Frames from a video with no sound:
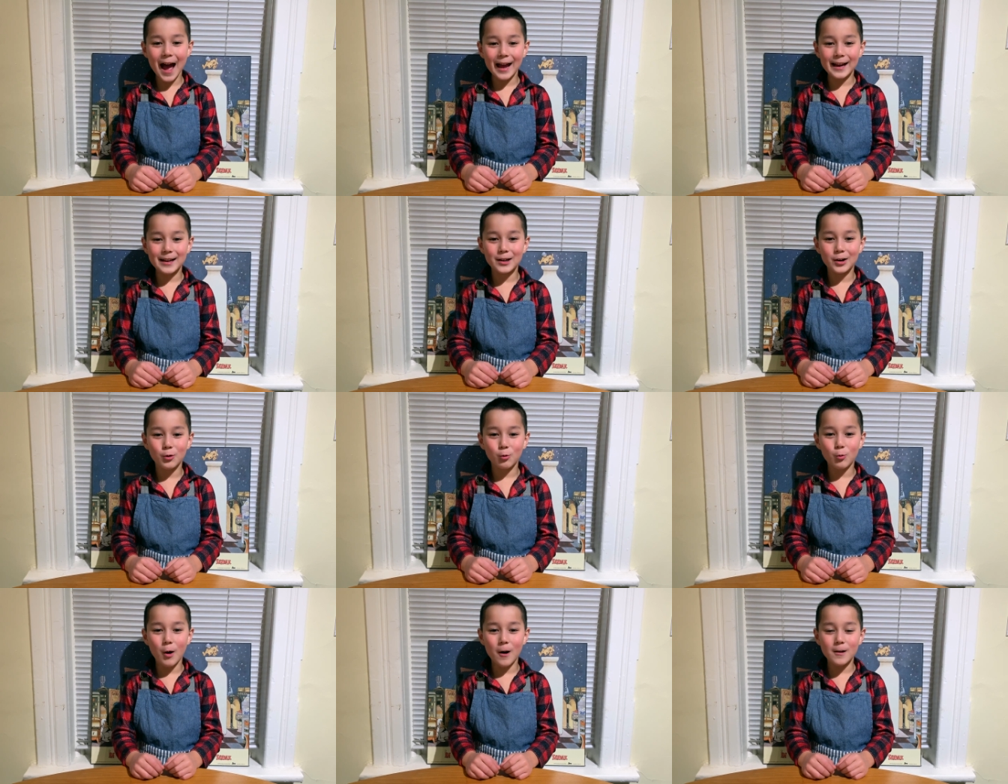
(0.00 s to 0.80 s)
Hi,
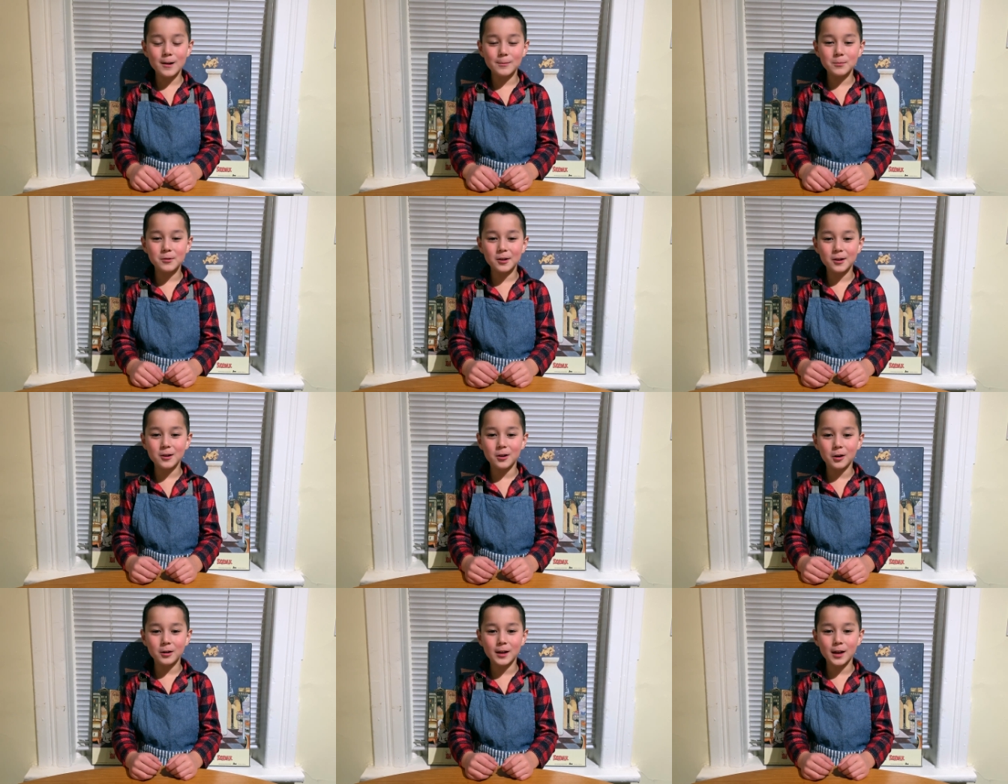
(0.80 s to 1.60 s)
welcome to
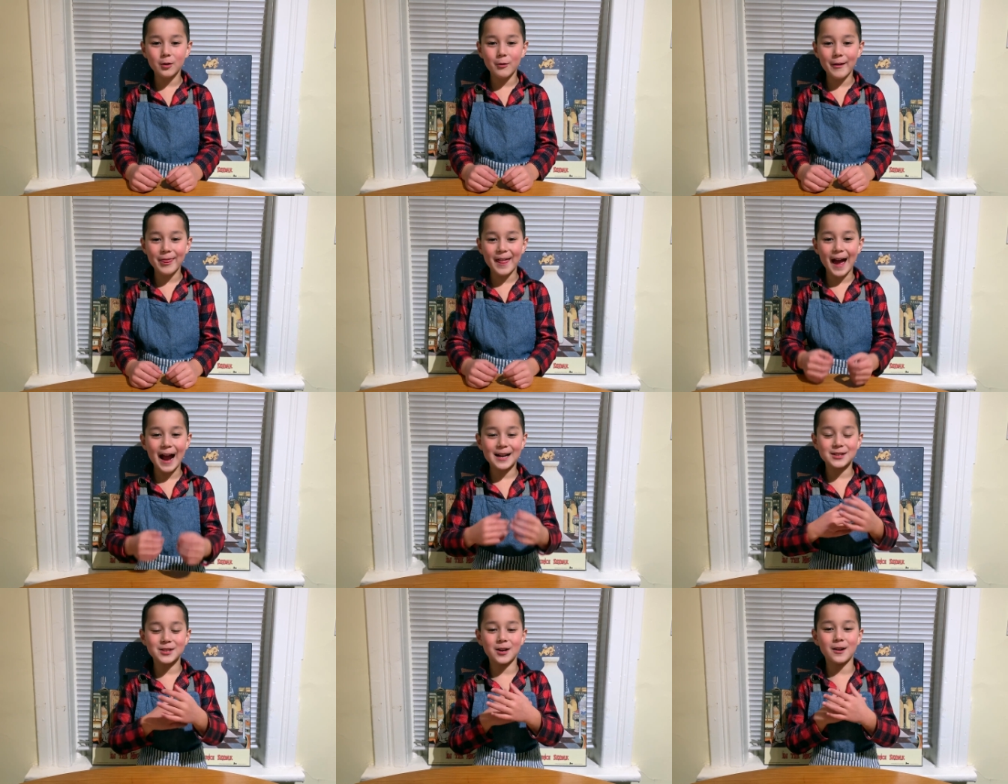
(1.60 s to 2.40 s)
Cooking with
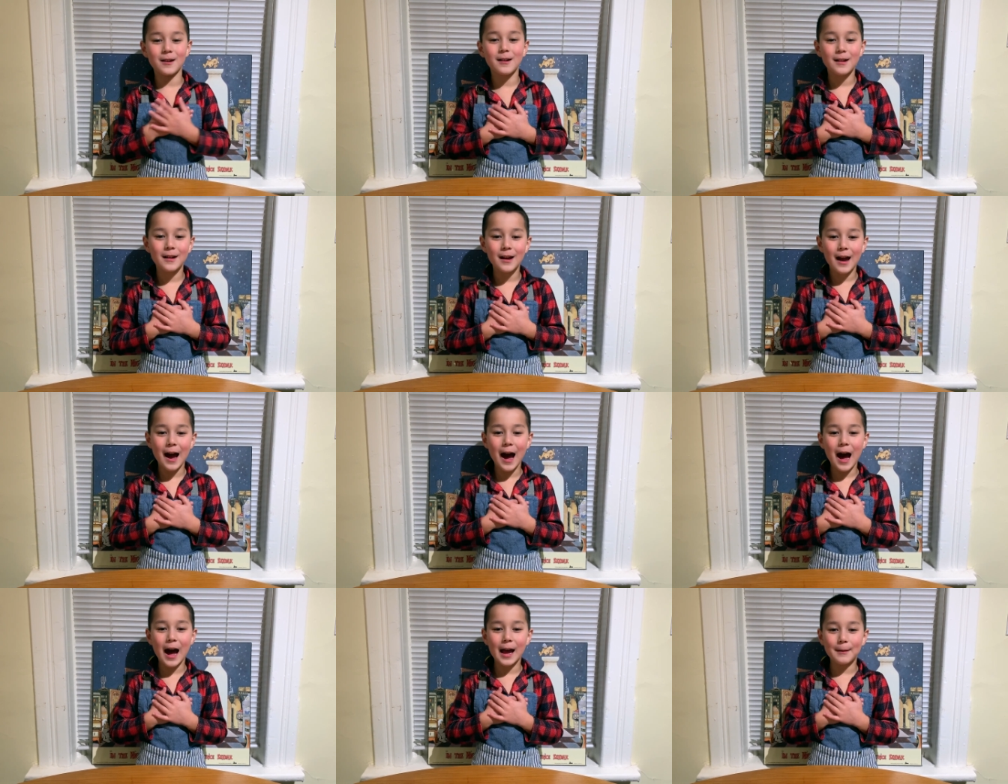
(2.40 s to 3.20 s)
Asher.
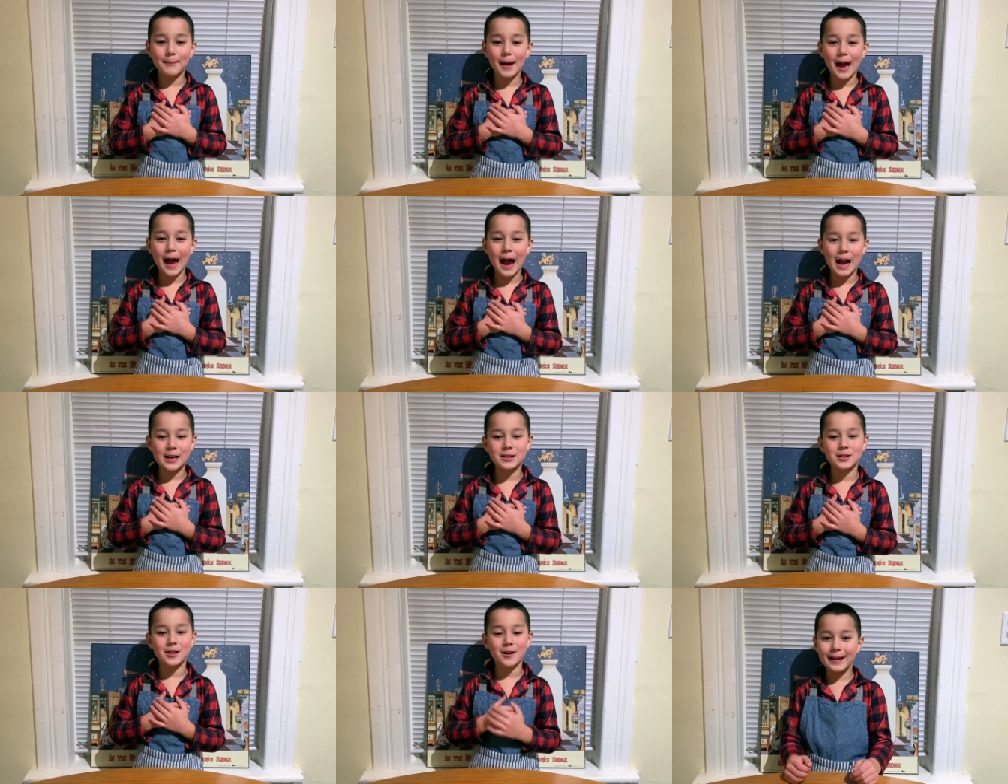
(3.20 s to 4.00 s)
I'm
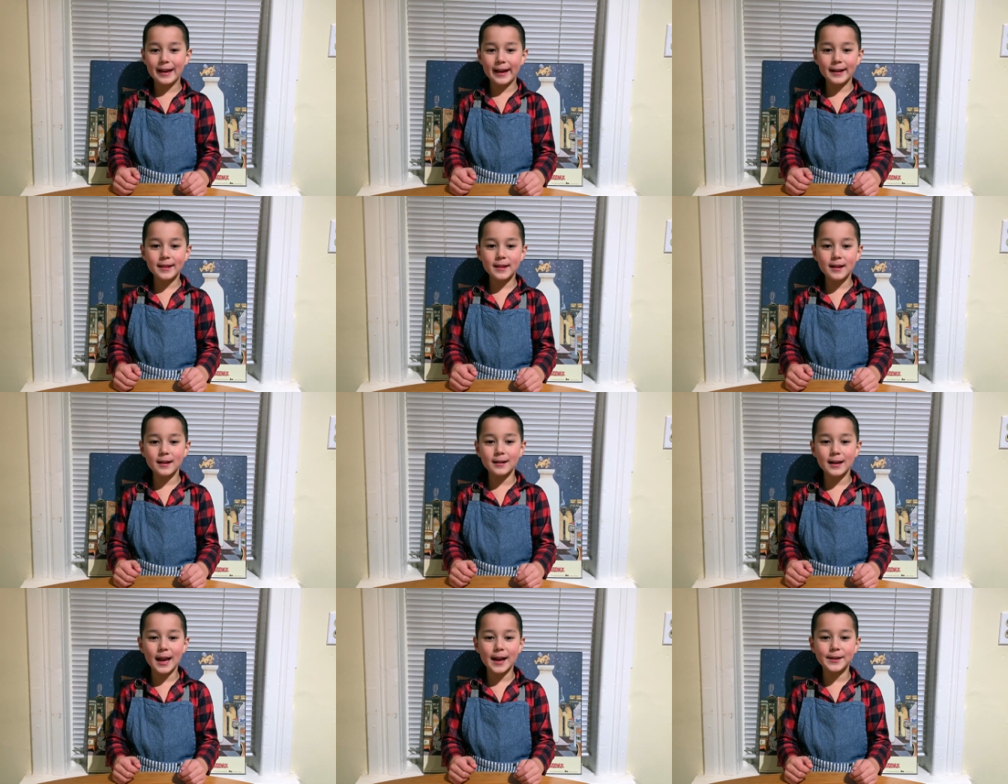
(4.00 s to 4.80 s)
Asher. It's
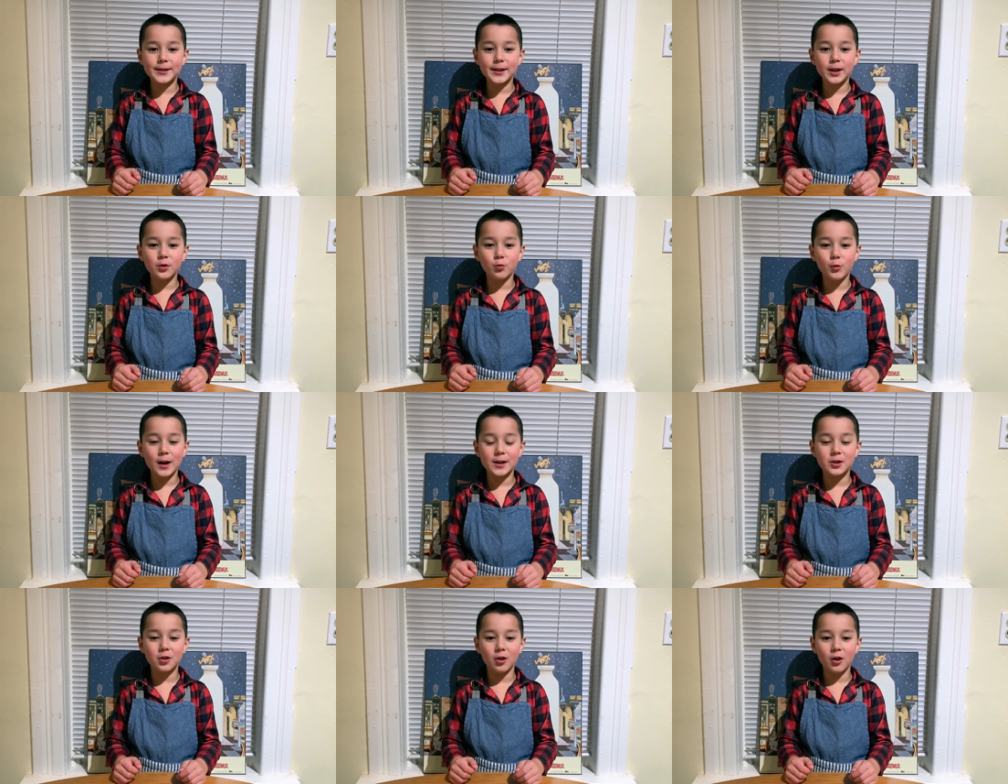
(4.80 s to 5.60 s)
Canadian
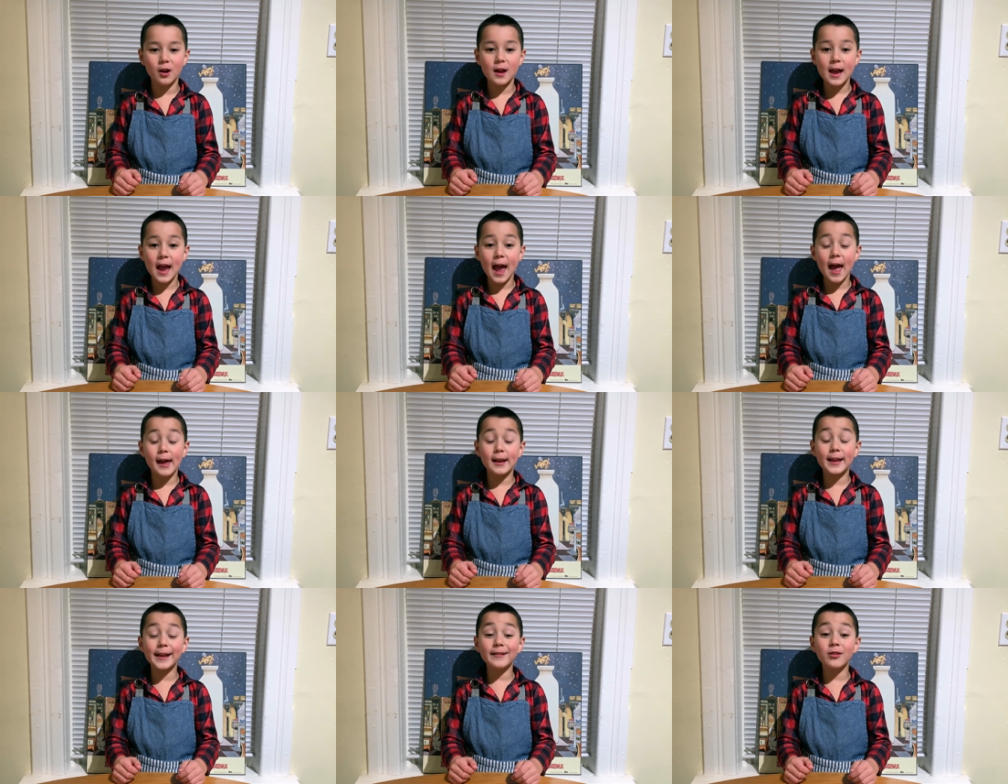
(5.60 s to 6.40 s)
winter
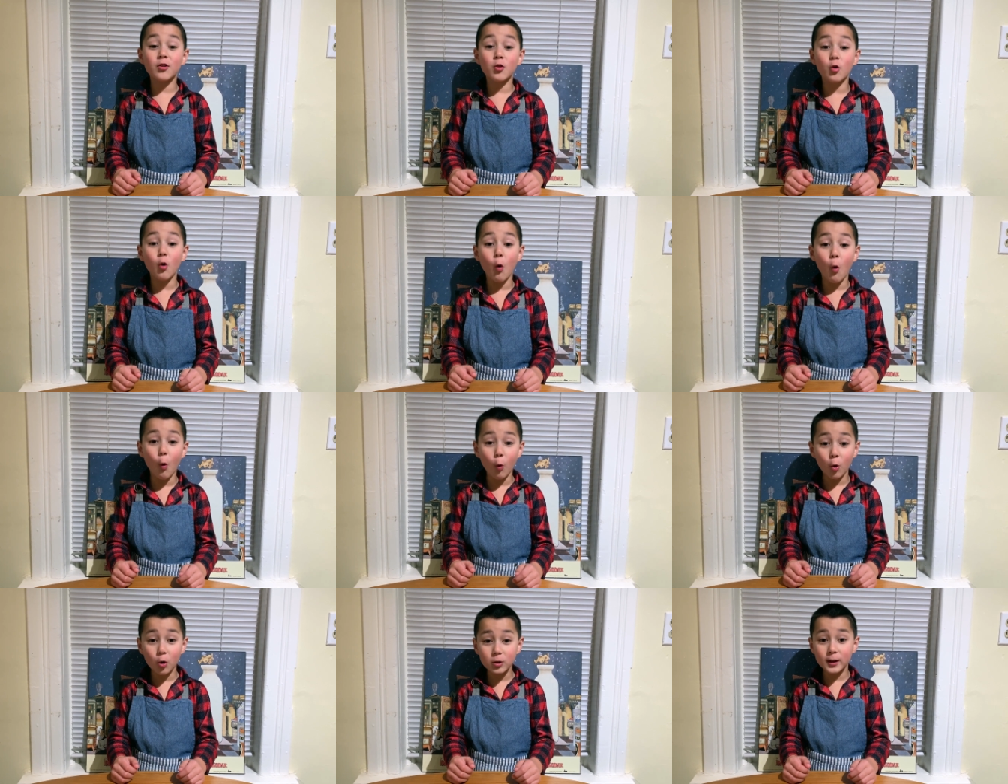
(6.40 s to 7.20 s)
and it's
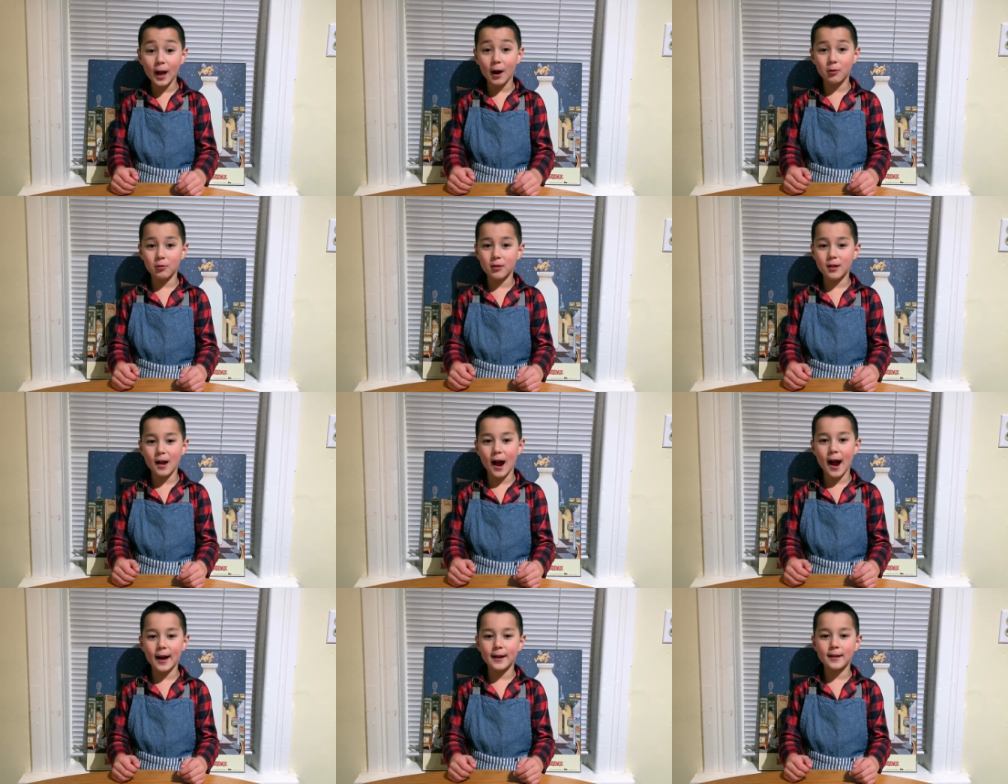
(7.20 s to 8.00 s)
cold
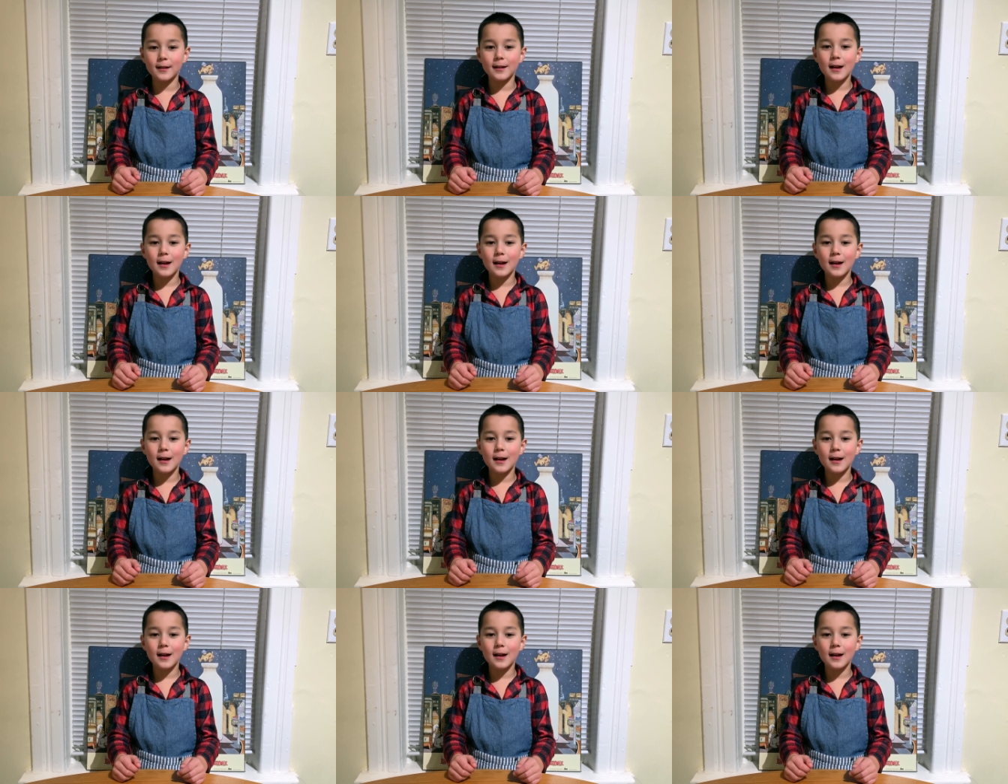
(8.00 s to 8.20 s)
outside.